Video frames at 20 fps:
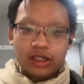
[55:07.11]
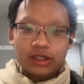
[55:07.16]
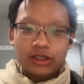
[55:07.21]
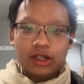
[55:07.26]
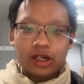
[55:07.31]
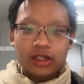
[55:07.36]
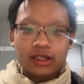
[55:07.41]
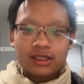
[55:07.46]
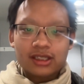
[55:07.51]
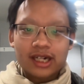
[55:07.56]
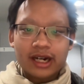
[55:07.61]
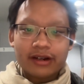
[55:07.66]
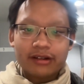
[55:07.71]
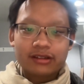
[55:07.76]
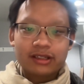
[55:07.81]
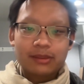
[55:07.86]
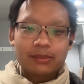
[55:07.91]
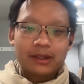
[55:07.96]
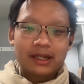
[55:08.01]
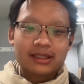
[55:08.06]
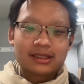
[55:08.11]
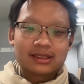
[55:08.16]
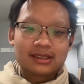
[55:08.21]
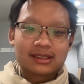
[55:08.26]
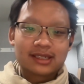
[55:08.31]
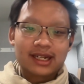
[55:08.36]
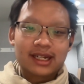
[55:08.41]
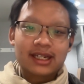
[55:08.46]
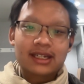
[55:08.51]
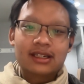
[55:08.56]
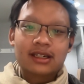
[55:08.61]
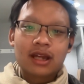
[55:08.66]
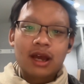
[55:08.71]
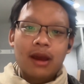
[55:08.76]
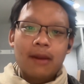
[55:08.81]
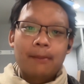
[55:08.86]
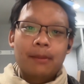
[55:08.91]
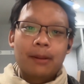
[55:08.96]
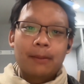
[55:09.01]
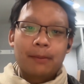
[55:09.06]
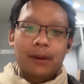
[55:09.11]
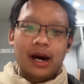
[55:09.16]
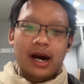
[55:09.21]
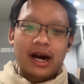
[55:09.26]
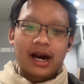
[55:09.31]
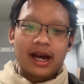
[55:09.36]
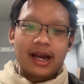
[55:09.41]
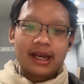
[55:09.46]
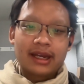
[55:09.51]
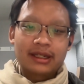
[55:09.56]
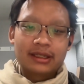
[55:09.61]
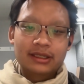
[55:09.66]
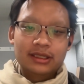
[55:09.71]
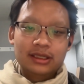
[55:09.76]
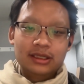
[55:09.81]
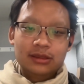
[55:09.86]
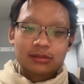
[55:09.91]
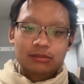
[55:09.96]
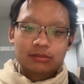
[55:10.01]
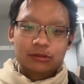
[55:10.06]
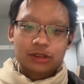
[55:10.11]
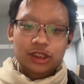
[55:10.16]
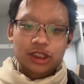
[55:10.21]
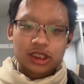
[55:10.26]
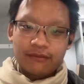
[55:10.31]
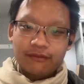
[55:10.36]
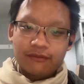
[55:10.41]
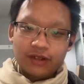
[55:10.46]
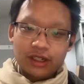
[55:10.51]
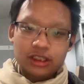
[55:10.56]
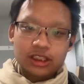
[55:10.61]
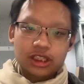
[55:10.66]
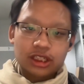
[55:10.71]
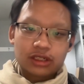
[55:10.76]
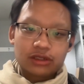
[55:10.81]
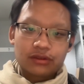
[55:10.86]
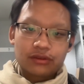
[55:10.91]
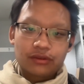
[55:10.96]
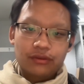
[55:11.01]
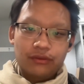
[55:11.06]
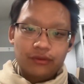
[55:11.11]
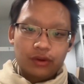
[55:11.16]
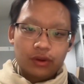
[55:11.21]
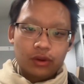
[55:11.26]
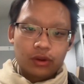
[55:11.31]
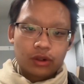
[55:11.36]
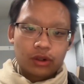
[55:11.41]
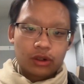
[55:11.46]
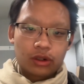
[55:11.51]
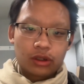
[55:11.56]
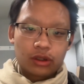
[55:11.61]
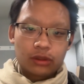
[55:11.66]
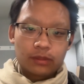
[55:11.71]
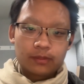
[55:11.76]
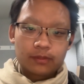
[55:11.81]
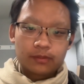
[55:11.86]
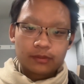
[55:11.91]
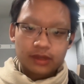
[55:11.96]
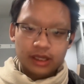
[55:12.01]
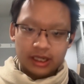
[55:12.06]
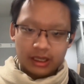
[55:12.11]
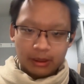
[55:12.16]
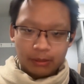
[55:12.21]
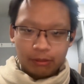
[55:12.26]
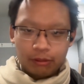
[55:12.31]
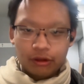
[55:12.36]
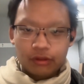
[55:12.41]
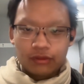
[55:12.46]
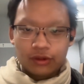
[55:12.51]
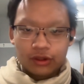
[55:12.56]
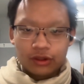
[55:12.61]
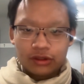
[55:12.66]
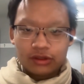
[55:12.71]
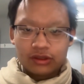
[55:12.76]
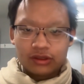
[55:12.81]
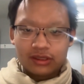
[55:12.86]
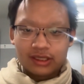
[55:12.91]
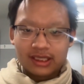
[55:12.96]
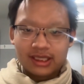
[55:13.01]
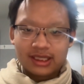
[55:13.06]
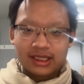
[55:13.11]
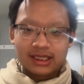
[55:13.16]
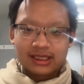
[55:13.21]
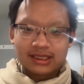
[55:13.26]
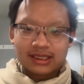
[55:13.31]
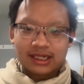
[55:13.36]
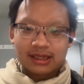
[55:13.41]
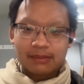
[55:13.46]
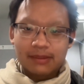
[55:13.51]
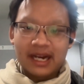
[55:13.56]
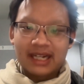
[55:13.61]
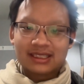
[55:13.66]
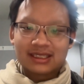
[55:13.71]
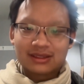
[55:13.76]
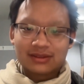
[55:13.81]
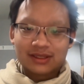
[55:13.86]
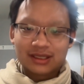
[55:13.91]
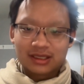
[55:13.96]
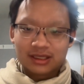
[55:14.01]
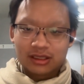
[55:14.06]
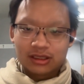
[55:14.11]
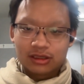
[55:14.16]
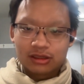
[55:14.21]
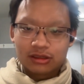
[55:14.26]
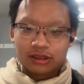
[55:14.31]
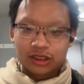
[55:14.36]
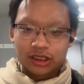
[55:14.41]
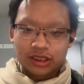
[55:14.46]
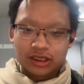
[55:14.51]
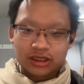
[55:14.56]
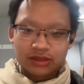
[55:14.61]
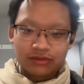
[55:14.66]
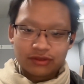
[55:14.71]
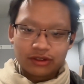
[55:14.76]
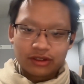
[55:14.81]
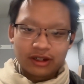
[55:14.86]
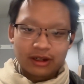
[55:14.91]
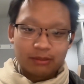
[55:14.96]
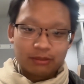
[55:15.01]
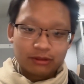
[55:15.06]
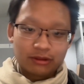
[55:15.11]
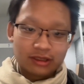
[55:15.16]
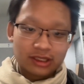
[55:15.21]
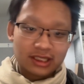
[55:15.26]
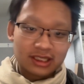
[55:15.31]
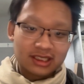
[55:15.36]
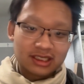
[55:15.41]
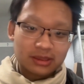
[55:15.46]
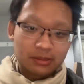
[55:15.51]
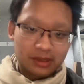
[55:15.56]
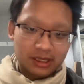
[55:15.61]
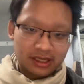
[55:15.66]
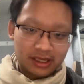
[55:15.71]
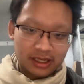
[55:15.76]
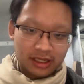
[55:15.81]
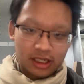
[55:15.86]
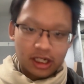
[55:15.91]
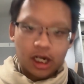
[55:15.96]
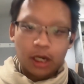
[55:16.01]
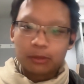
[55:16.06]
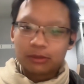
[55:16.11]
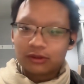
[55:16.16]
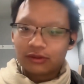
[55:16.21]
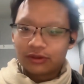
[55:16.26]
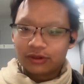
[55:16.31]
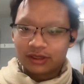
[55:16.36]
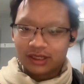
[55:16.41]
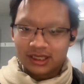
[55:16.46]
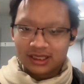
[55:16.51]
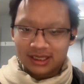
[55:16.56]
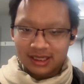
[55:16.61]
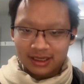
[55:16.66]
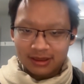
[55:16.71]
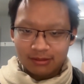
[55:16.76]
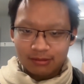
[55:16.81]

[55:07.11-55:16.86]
Not entirely by the state, but by just fishing for like approval in these like massive institutions for their employees to be like comped for these like